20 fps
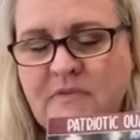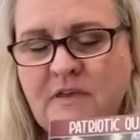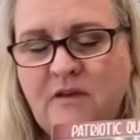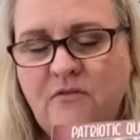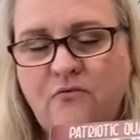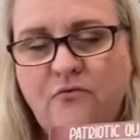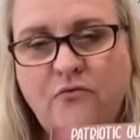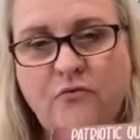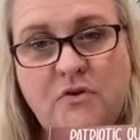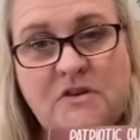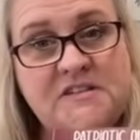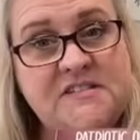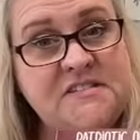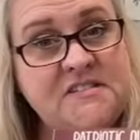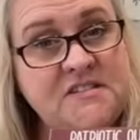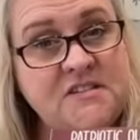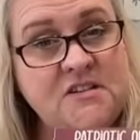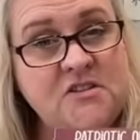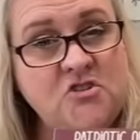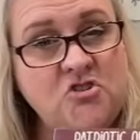free
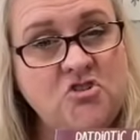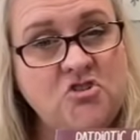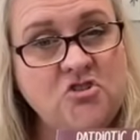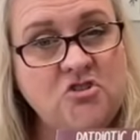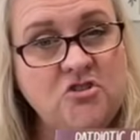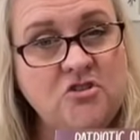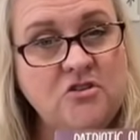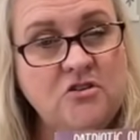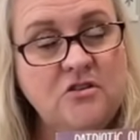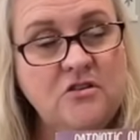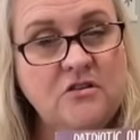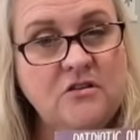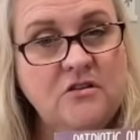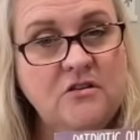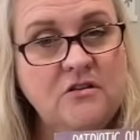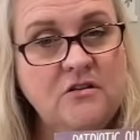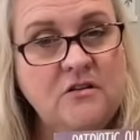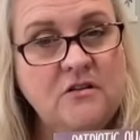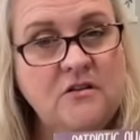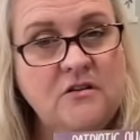stitch.
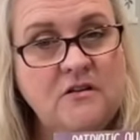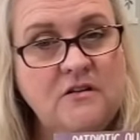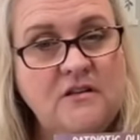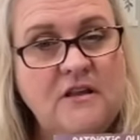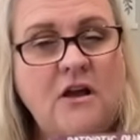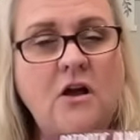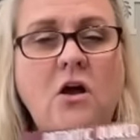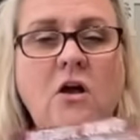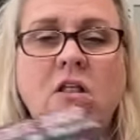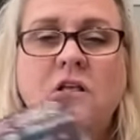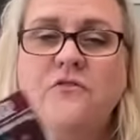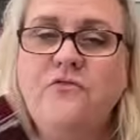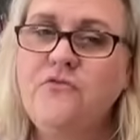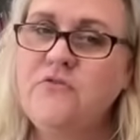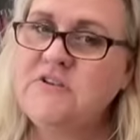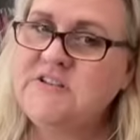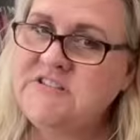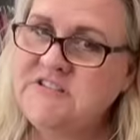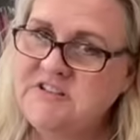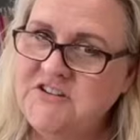They call it
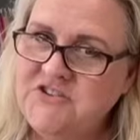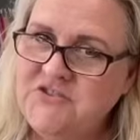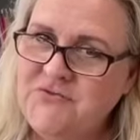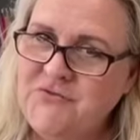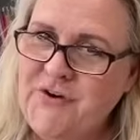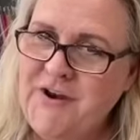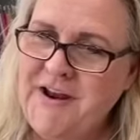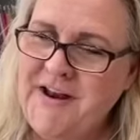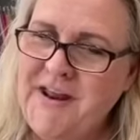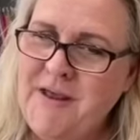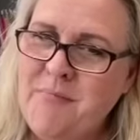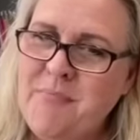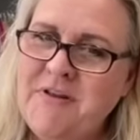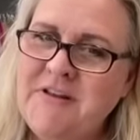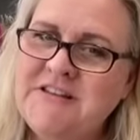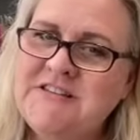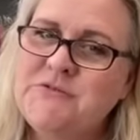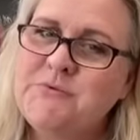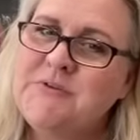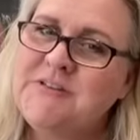Free Stitch Friday, but
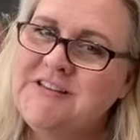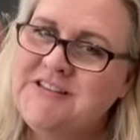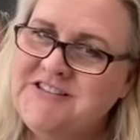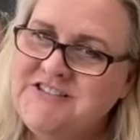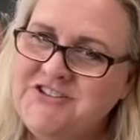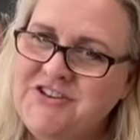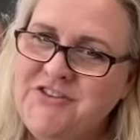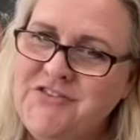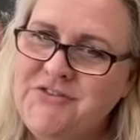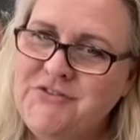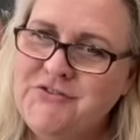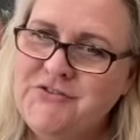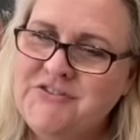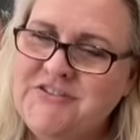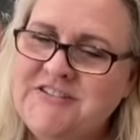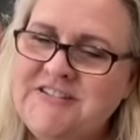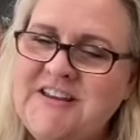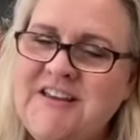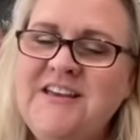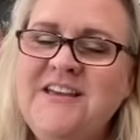it's released on
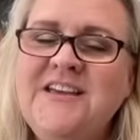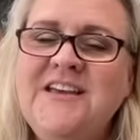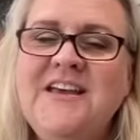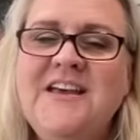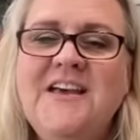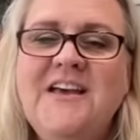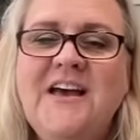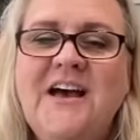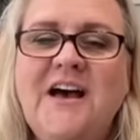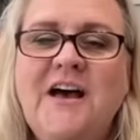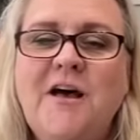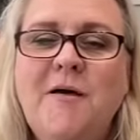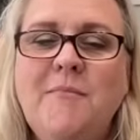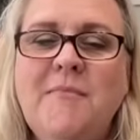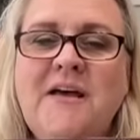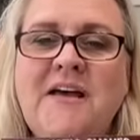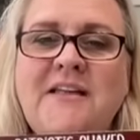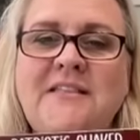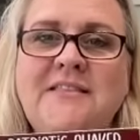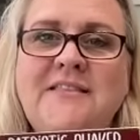Thursday.
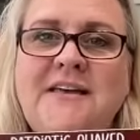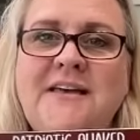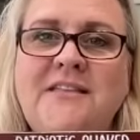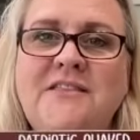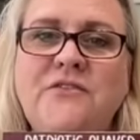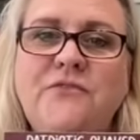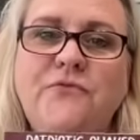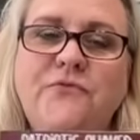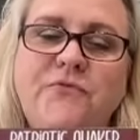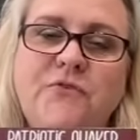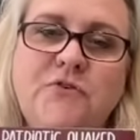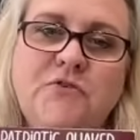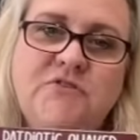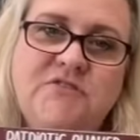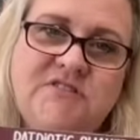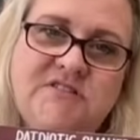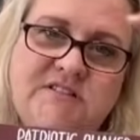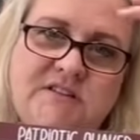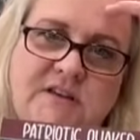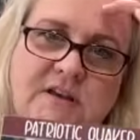And then the
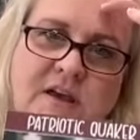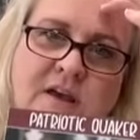first